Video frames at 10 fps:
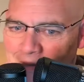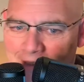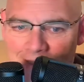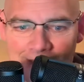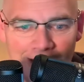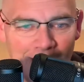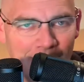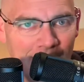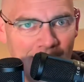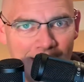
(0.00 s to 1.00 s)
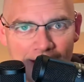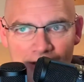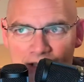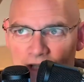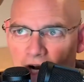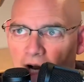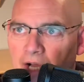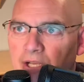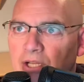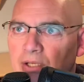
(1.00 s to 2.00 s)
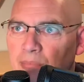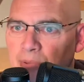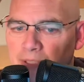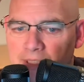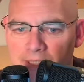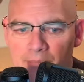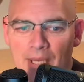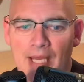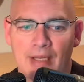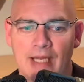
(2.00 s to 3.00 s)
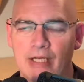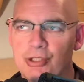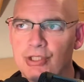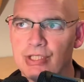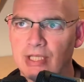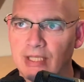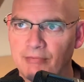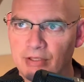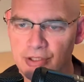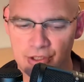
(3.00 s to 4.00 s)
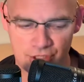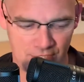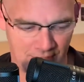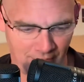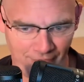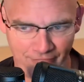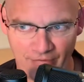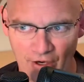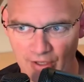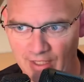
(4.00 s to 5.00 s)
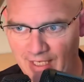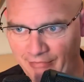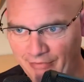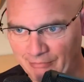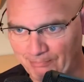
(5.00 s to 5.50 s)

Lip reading: The left has gone completely mad. And I shouldn't say the left. I should say the far left.